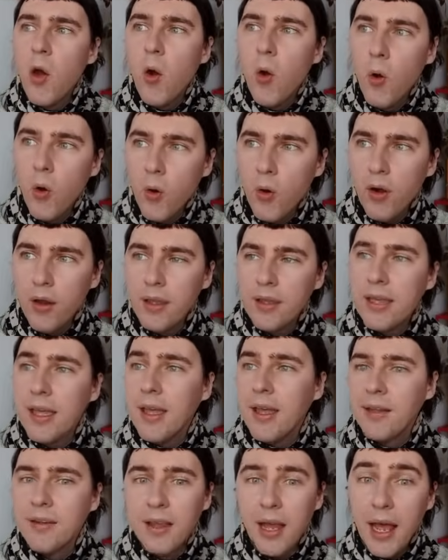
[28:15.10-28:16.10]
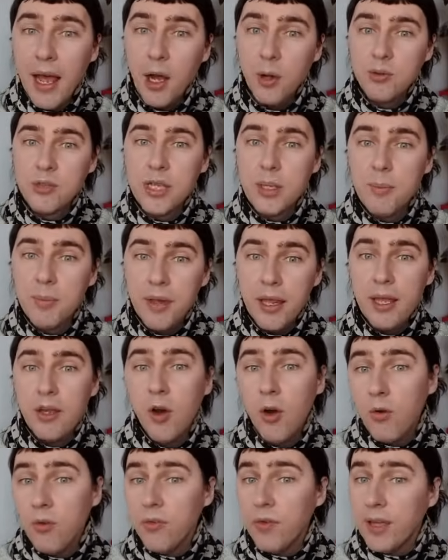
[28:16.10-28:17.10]
or again, how they play
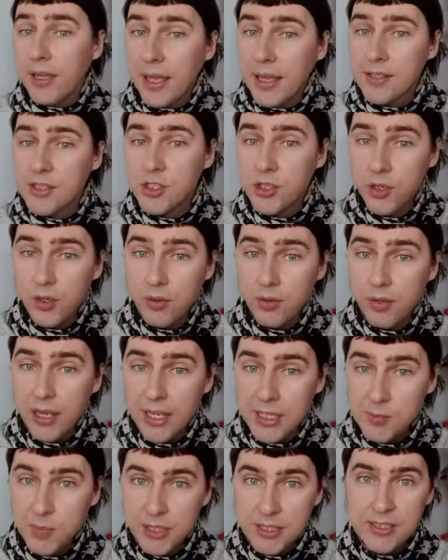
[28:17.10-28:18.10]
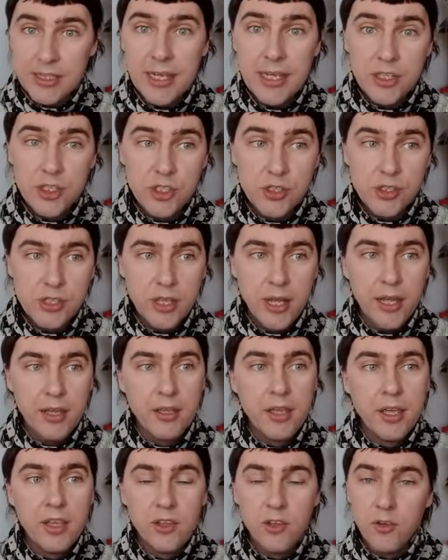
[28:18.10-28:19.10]
off against your expectations. Like,
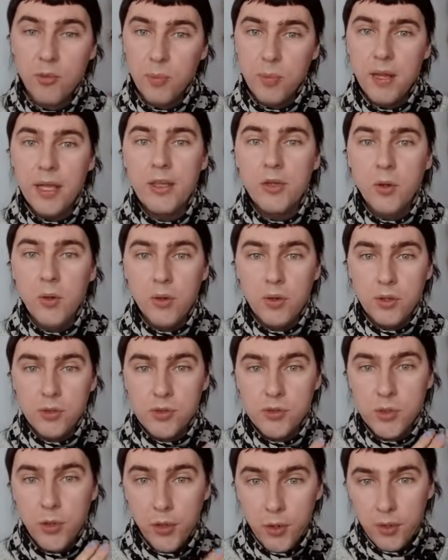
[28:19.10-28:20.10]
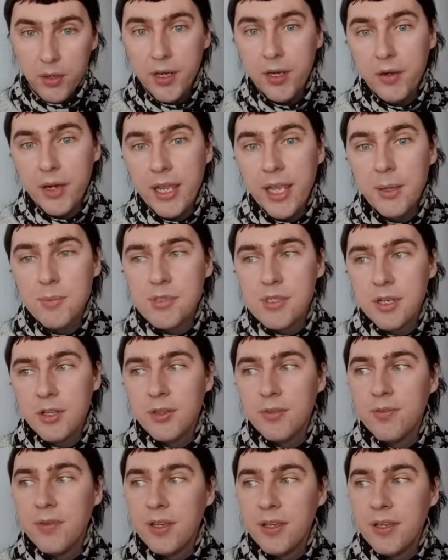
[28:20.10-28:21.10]
you've played all those earlier games and you
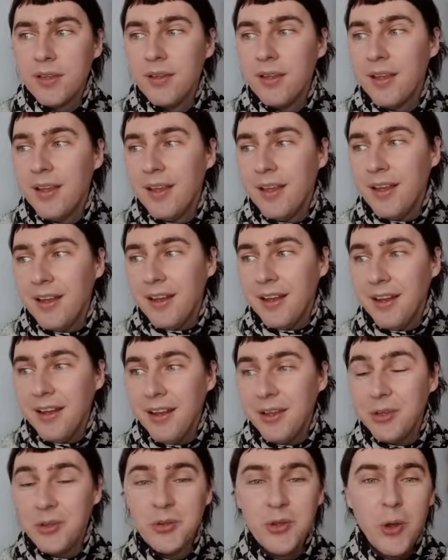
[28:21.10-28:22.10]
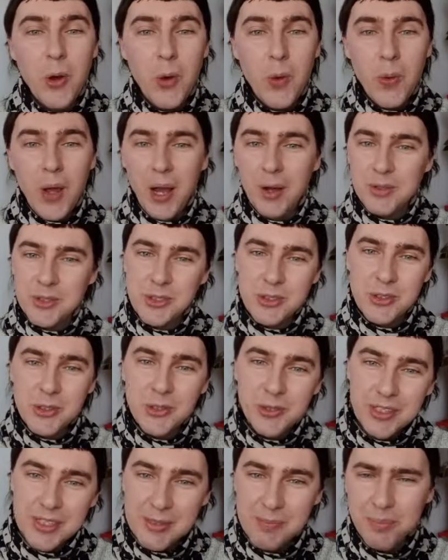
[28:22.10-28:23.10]
think you know how to do
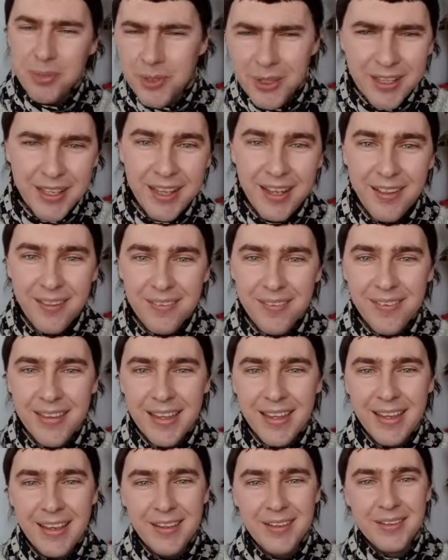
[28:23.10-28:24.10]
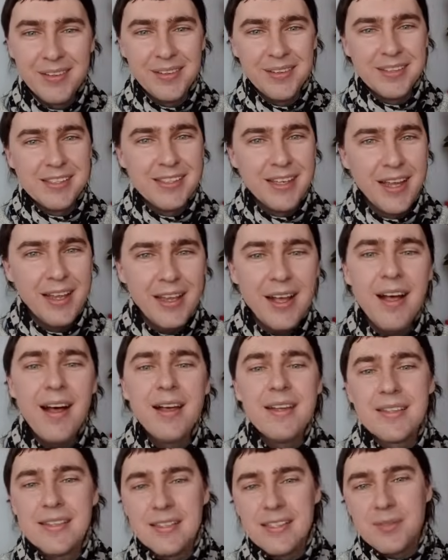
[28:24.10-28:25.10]
this bullet hell thing. It's like,
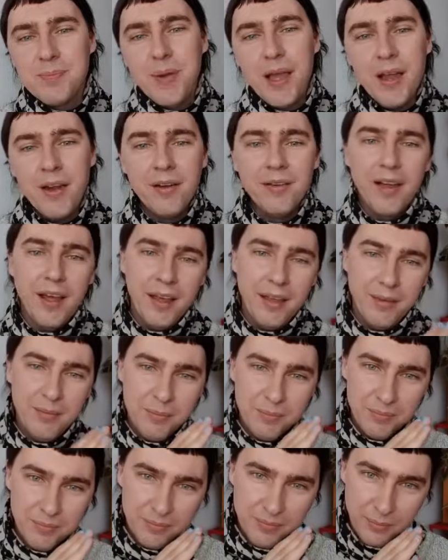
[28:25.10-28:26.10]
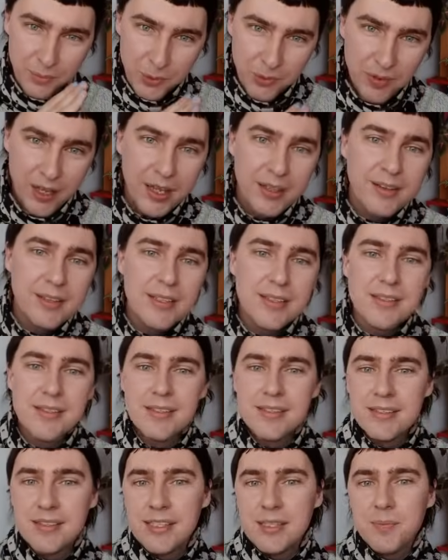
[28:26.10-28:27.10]
it's this pattern, I move like this,
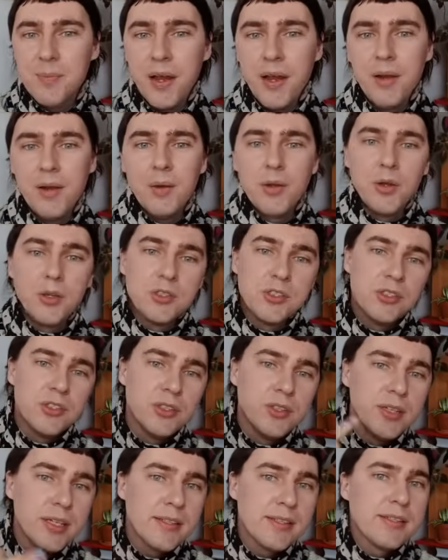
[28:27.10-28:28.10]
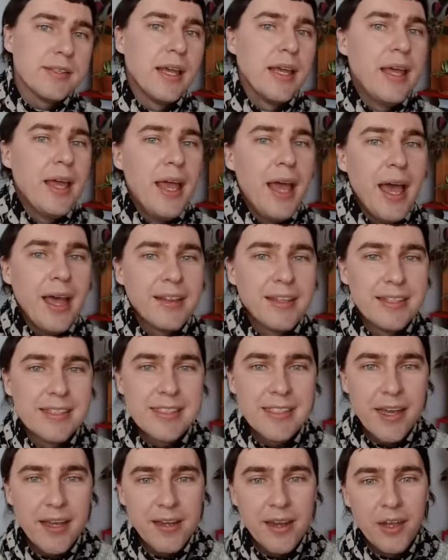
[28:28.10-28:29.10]
it's this pattern, I'm going to do this. And then
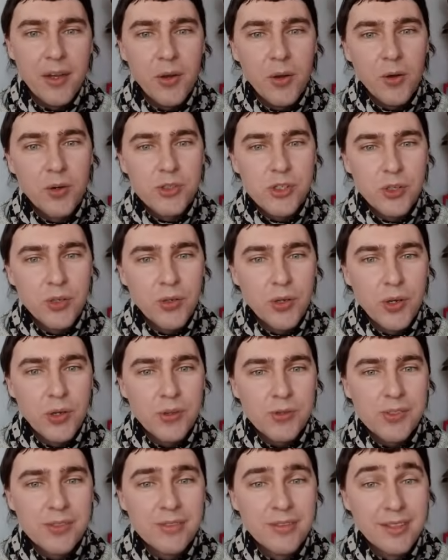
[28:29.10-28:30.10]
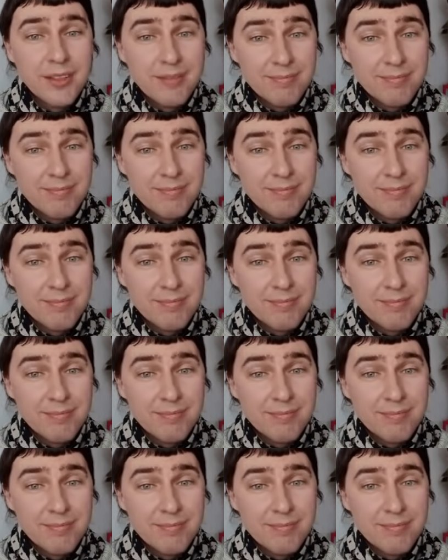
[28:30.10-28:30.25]
Saidaioujou goes,